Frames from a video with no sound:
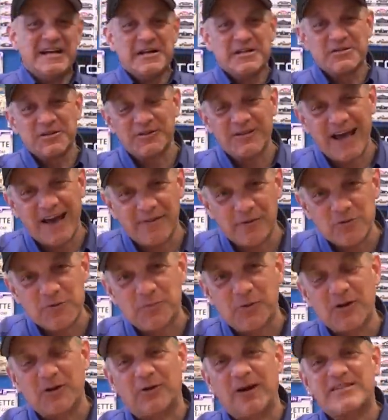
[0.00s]
So yeah, that was
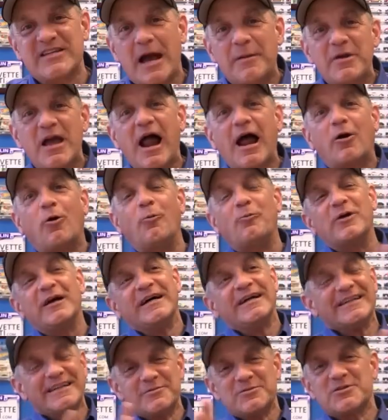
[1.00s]
pretty crazy. I mean, let me
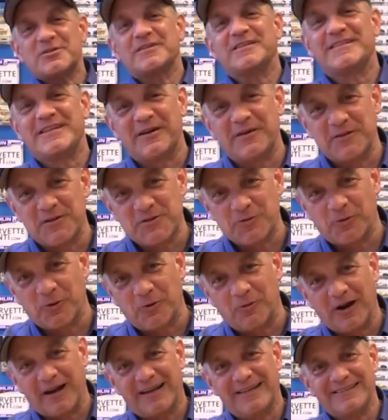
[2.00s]
just tell you this real
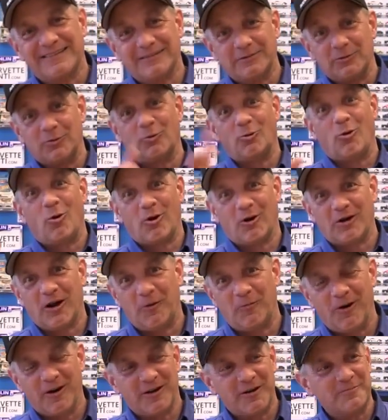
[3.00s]
quick, a little longer than I
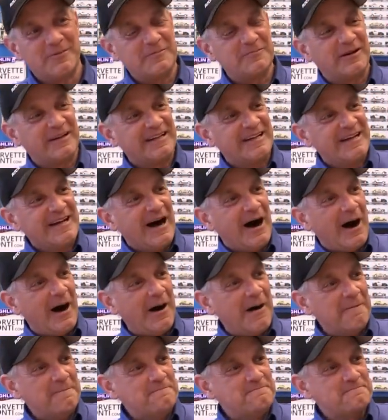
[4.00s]
wanted to be, but
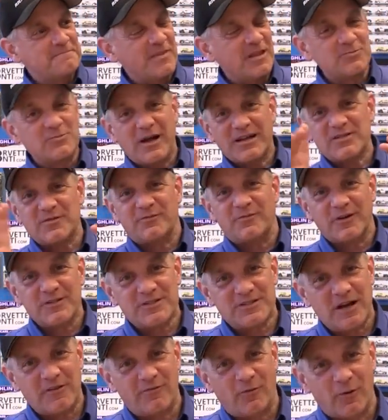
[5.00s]
we've got some fun
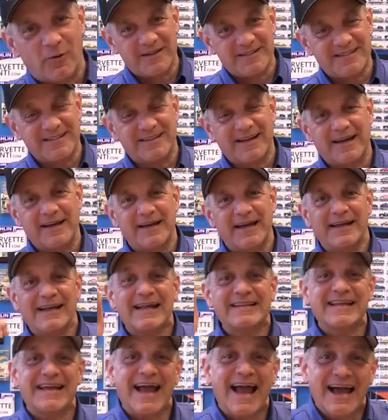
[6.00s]
stuff today. And
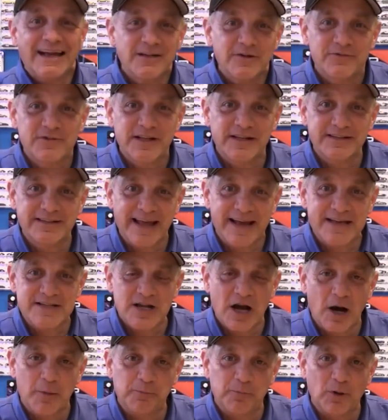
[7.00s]
at the end of today's
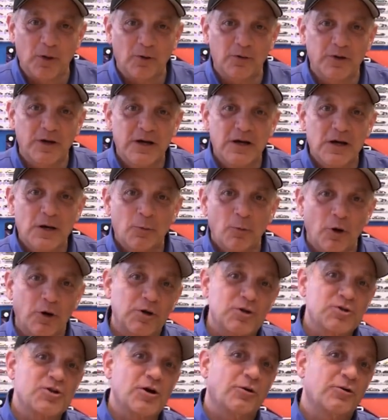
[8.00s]
upload, we're gonna
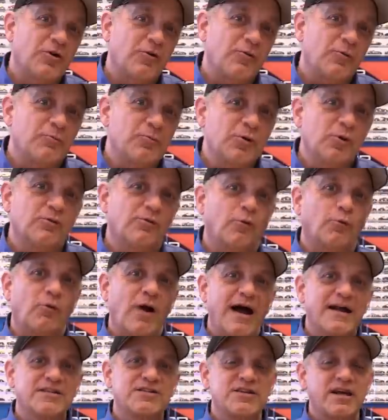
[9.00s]
share another beautiful
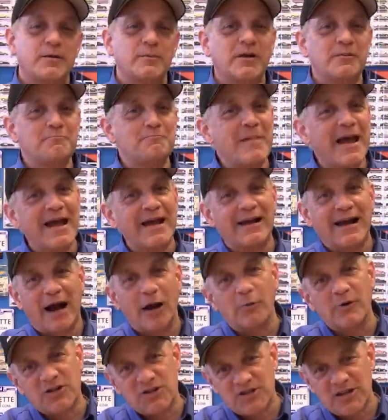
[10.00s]
ride segment. Man, I
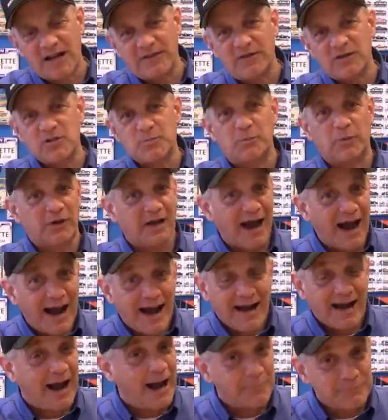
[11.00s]
always say this, but
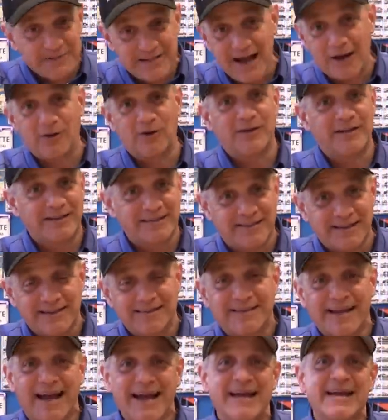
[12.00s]
I'm telling you,
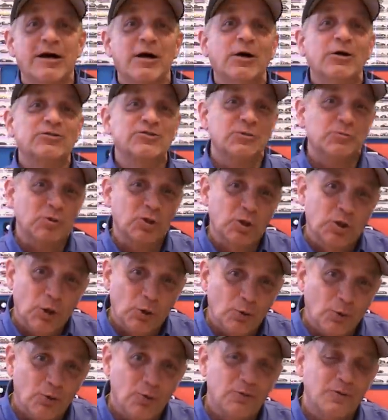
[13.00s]
today, some
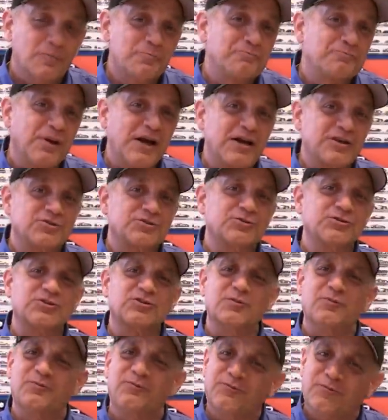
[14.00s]
cool pictures,
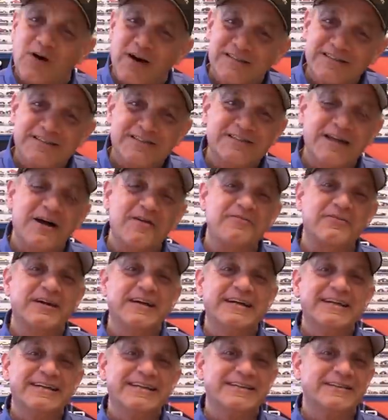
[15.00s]
some fun stuff
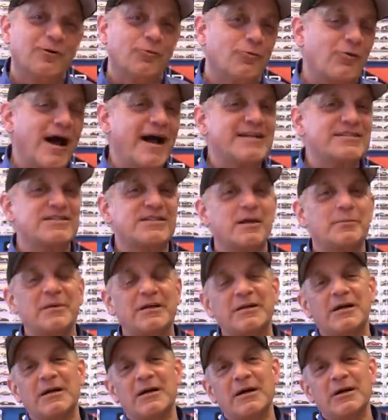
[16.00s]
in the ride segment.
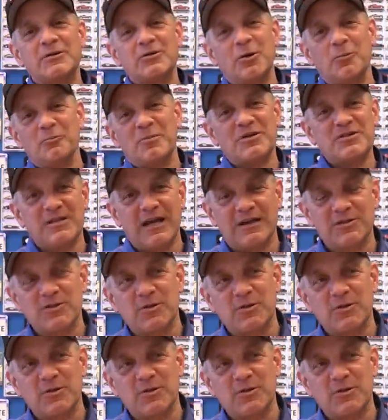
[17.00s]
Don't miss that.